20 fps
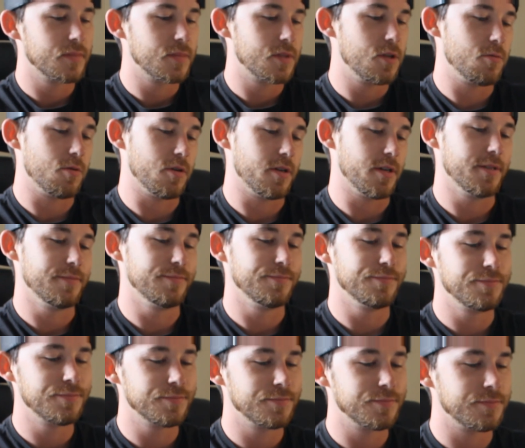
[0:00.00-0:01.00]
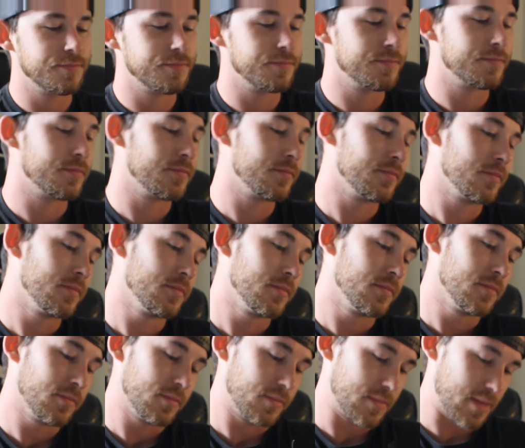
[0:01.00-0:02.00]
your rod
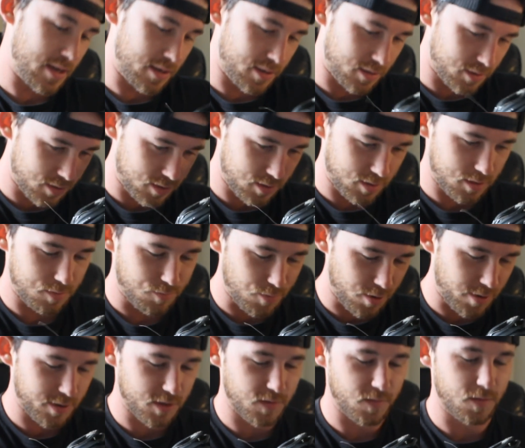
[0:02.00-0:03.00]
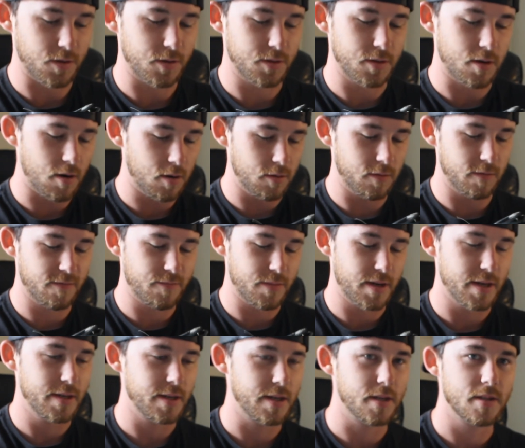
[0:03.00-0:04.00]
as moss falls all over
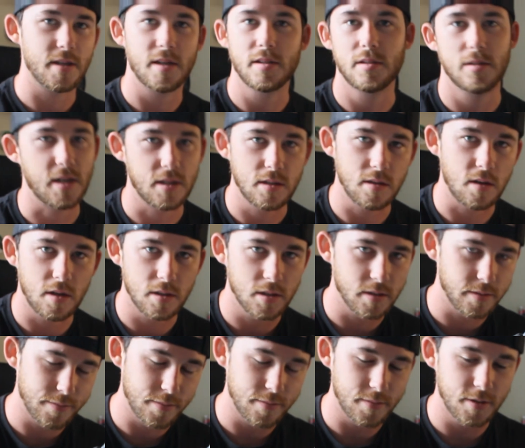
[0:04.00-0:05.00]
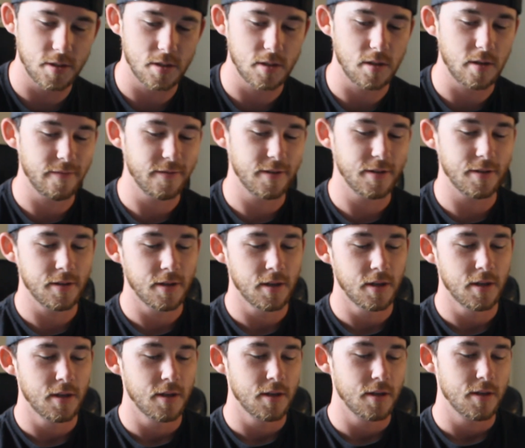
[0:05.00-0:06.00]
my desk. That's awesome. Just love it.
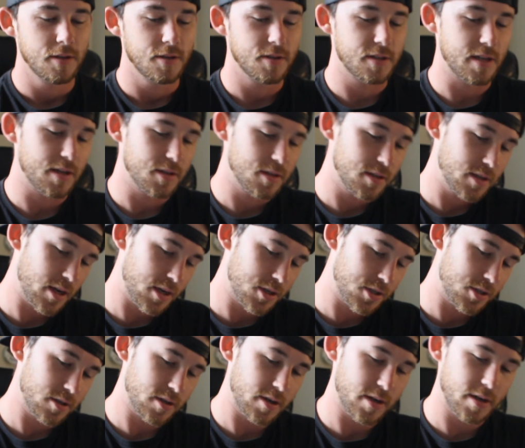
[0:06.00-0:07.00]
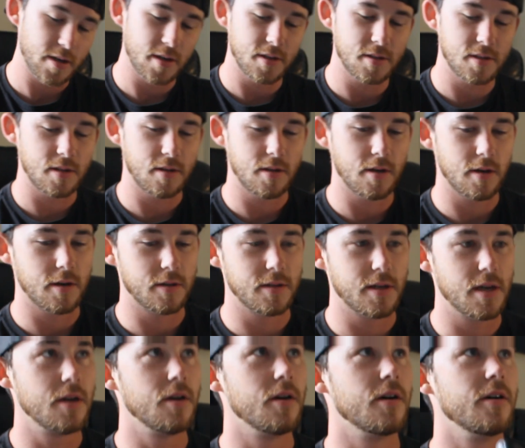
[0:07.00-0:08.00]
Just adds texture, I guess. And then you're gonna
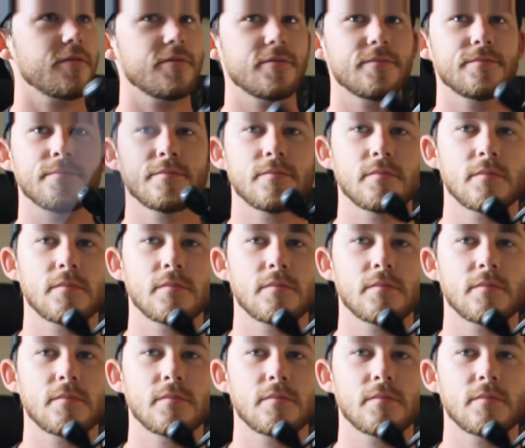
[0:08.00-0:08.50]
take it off,